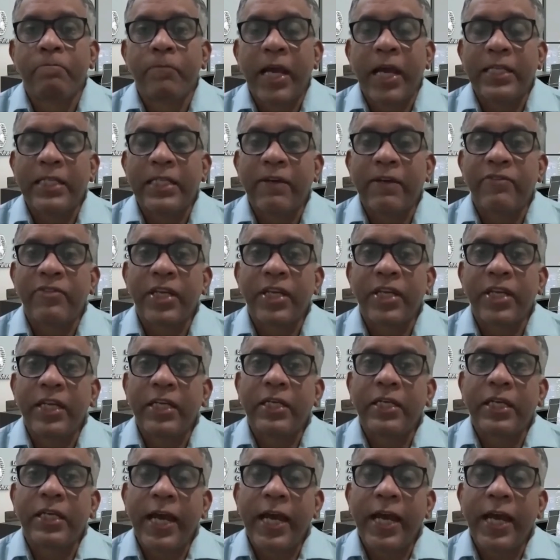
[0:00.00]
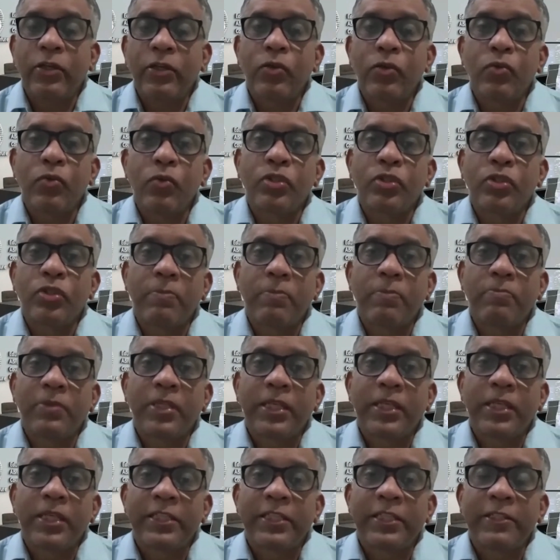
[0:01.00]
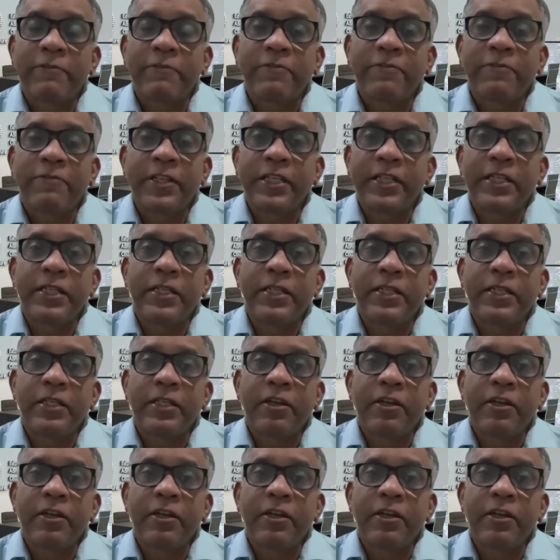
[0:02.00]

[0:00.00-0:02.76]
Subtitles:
As I've said, try to do something different